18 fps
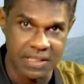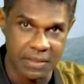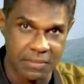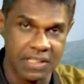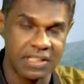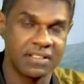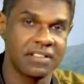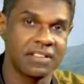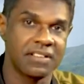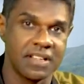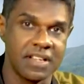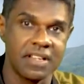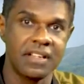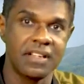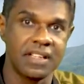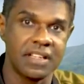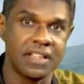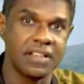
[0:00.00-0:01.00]
depicted
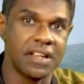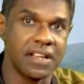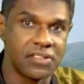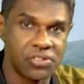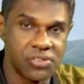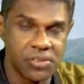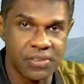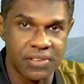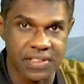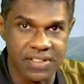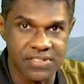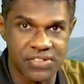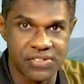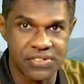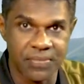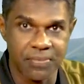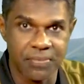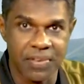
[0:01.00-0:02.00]
here in
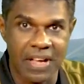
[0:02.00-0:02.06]
Exodus